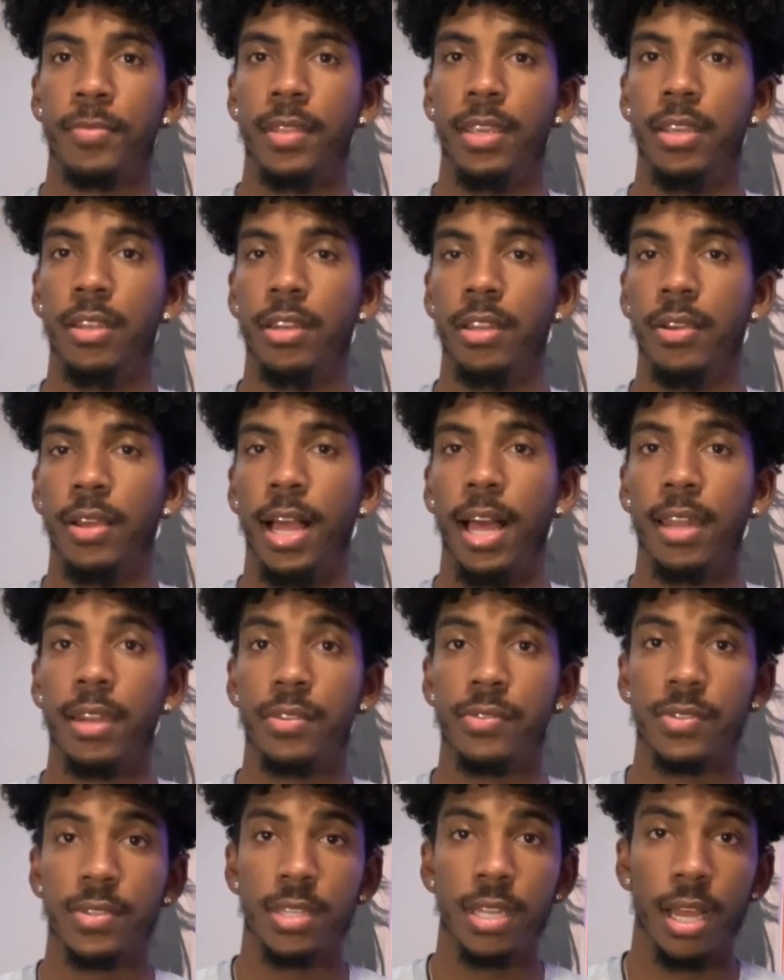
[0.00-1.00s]
you know, out
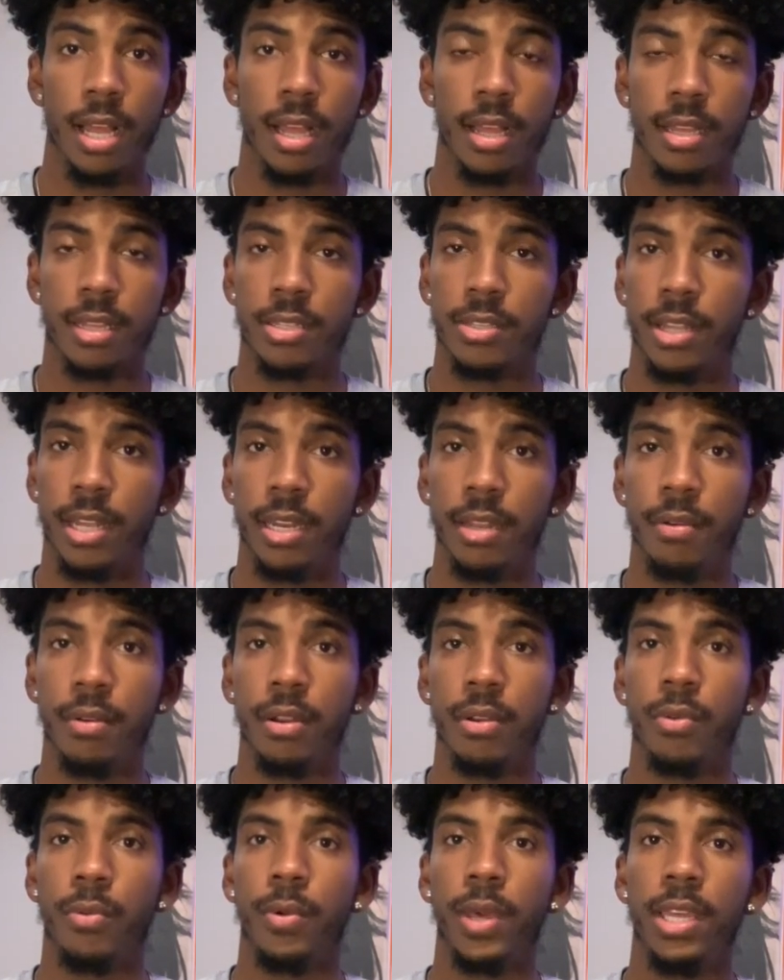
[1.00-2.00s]
of stock, so I didn't
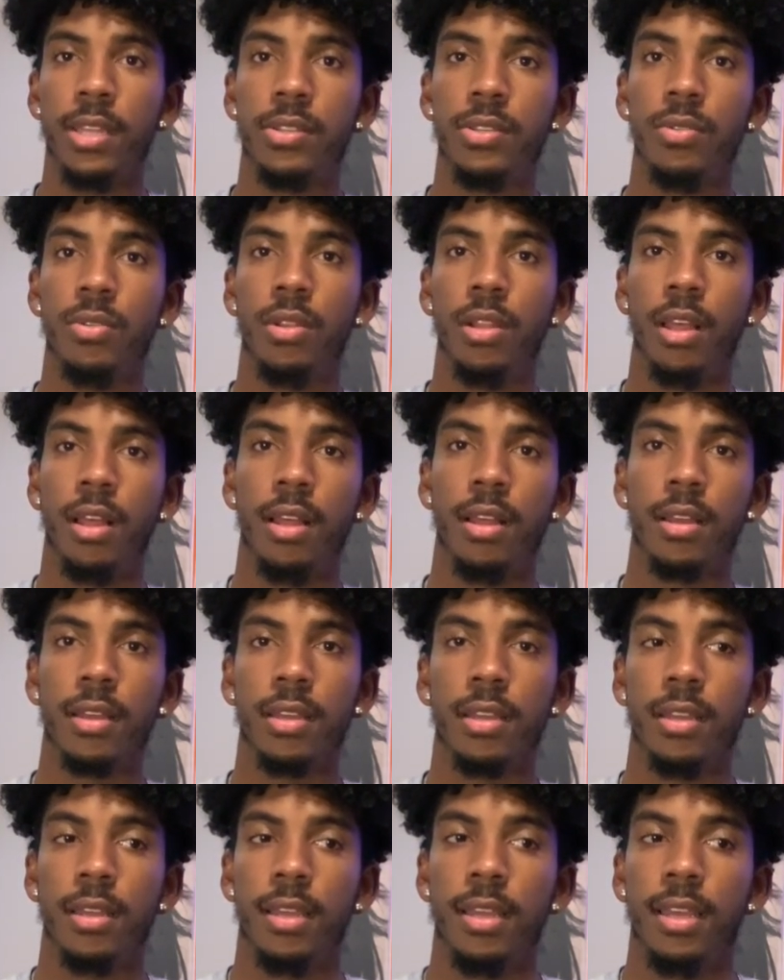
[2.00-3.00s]
want to wait too
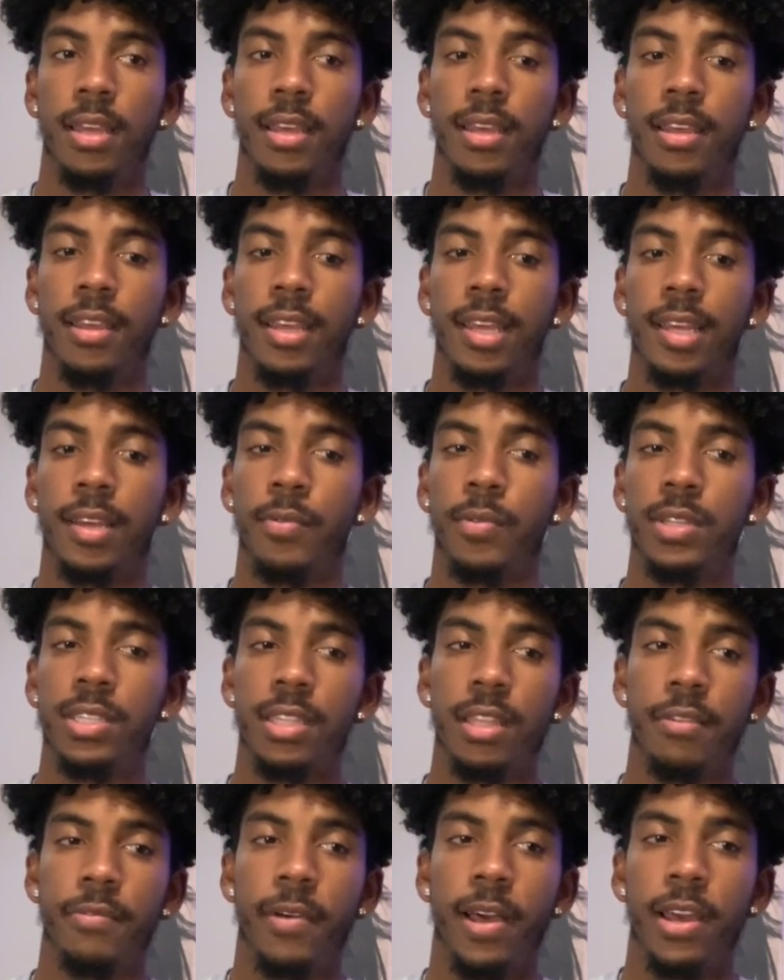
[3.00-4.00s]
long. Went
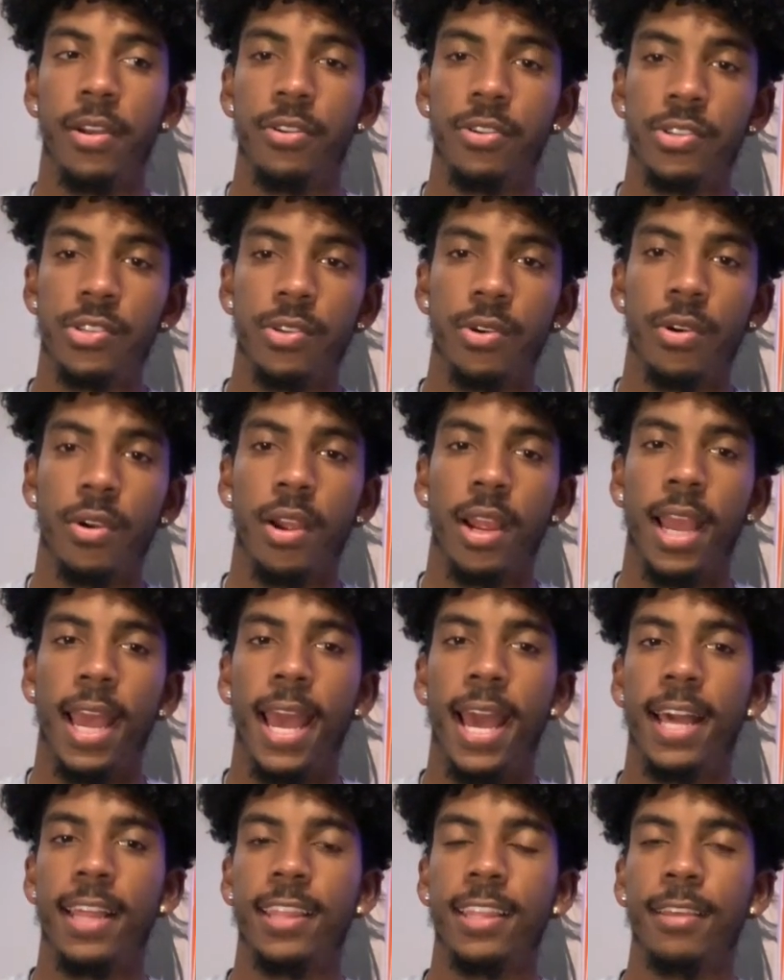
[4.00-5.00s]
to the vinyl store,
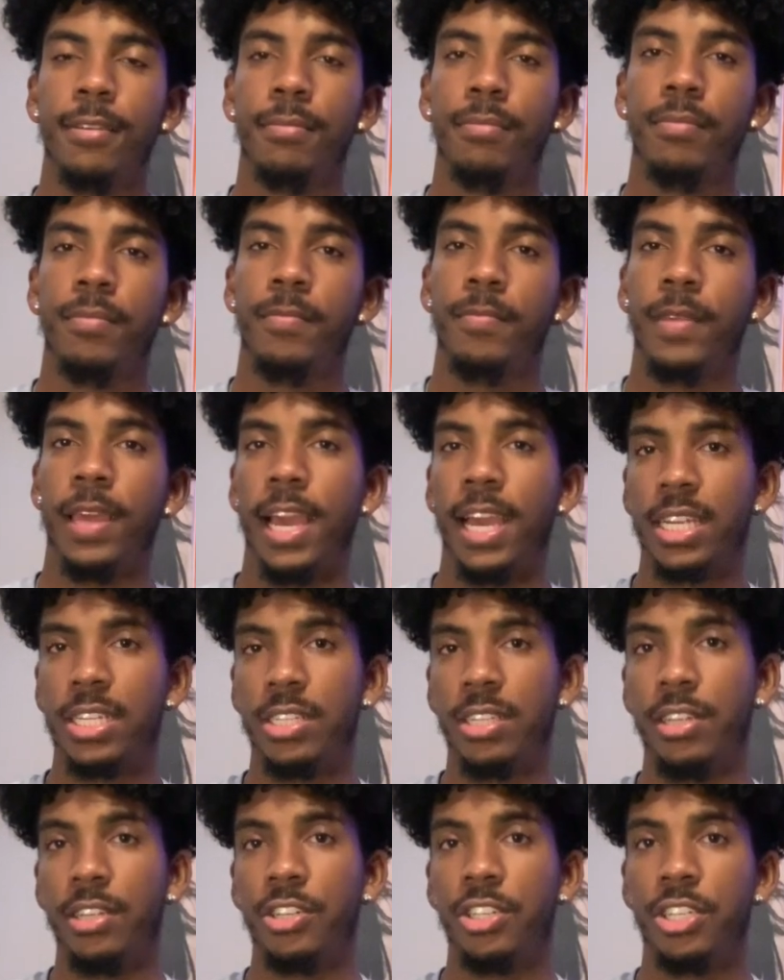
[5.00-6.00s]
had them
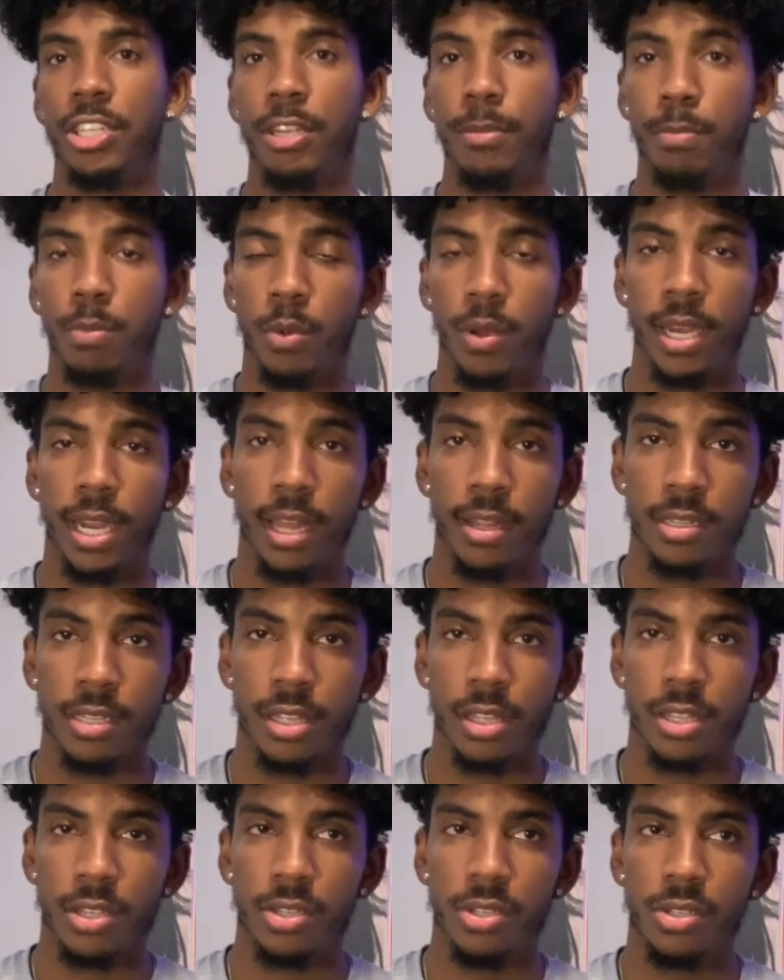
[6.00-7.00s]
actually ship one out
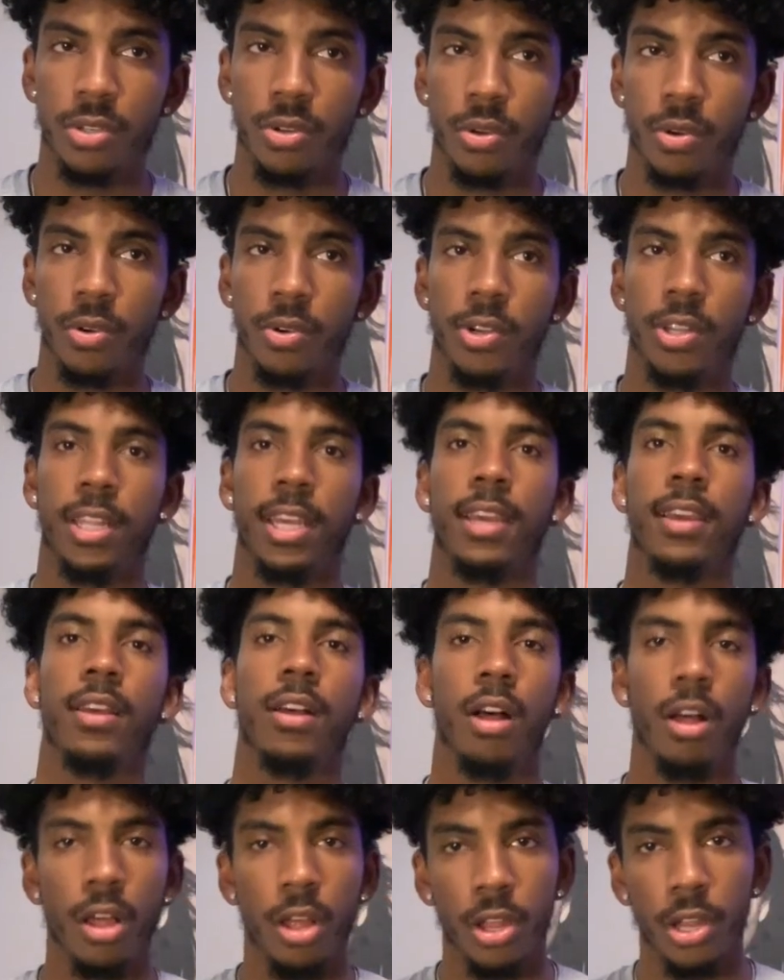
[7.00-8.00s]
to the store, and they
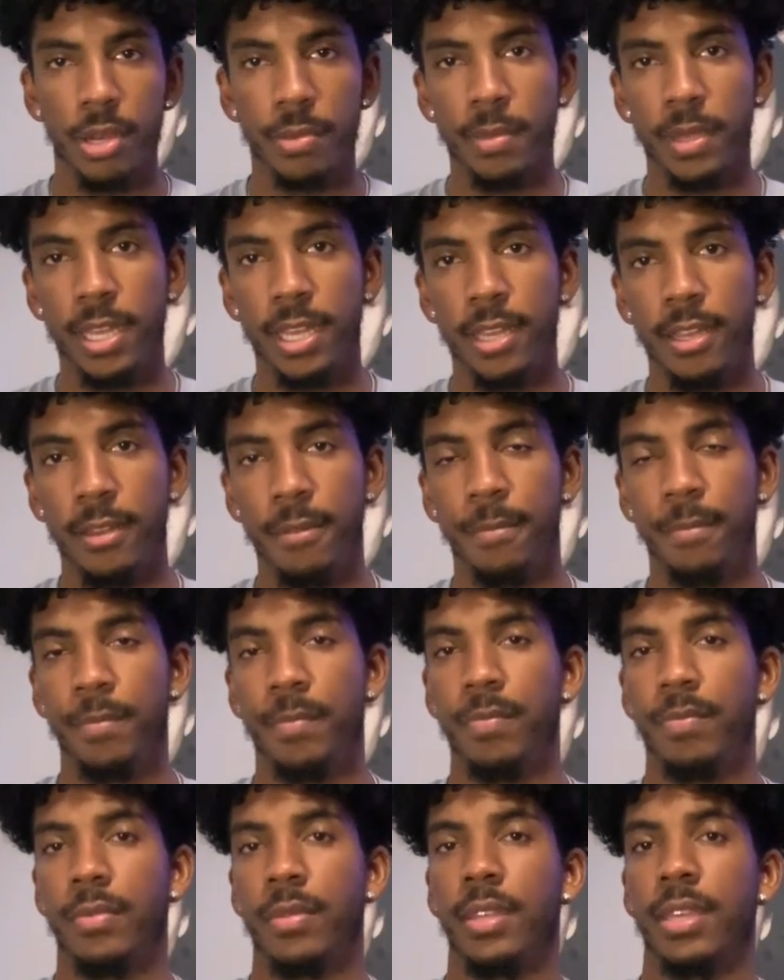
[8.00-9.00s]
called me,
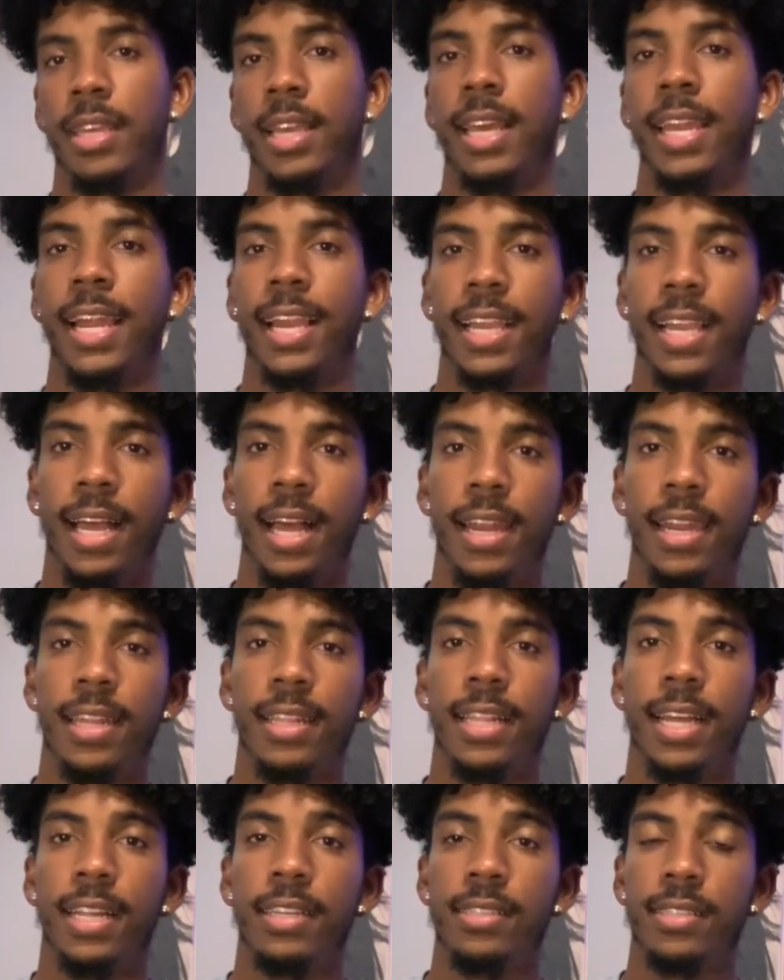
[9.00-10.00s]
and I got
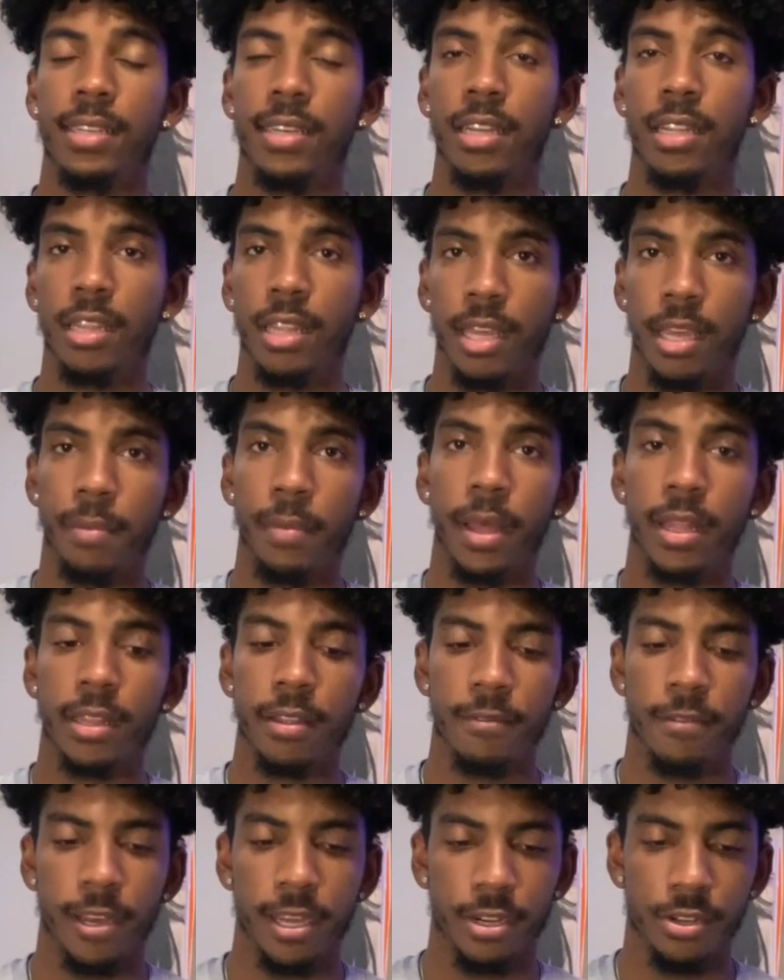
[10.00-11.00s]
it. That's the good thing about
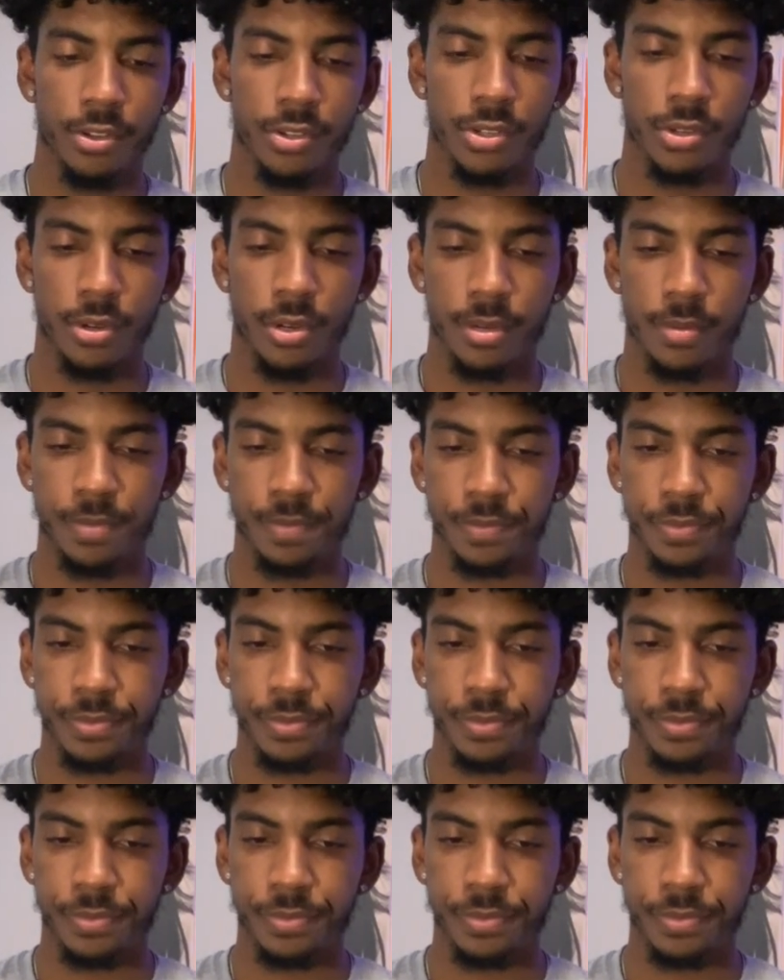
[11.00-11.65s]
the vinyl store.